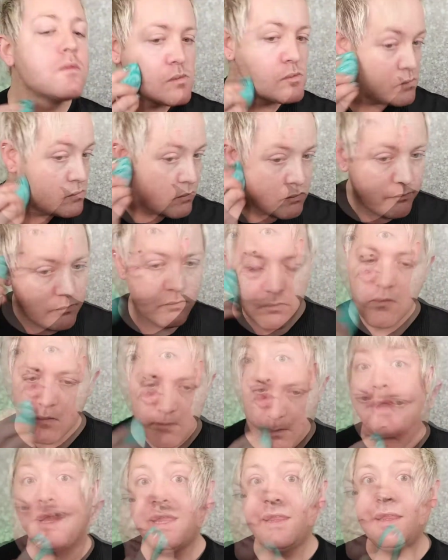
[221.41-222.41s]
So I have
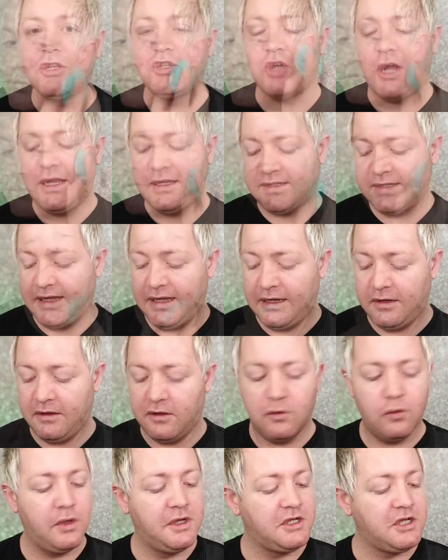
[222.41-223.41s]
really dry skin in
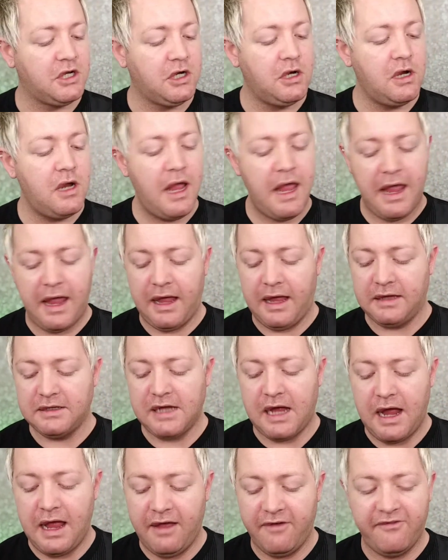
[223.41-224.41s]
the winter and
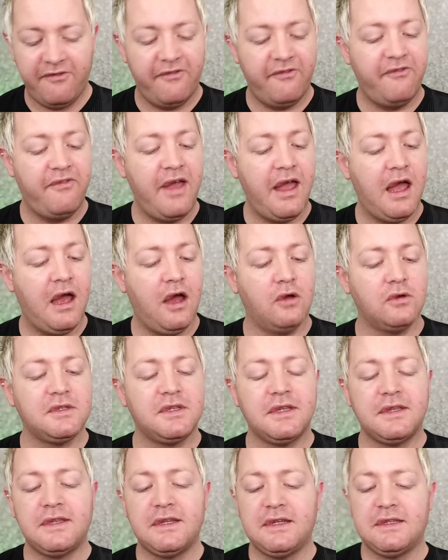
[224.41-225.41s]
I have found
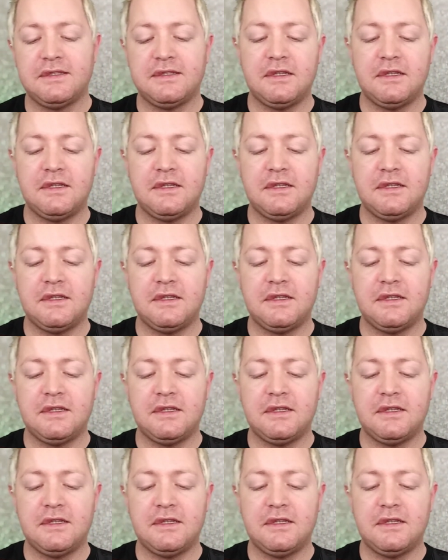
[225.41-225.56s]
that this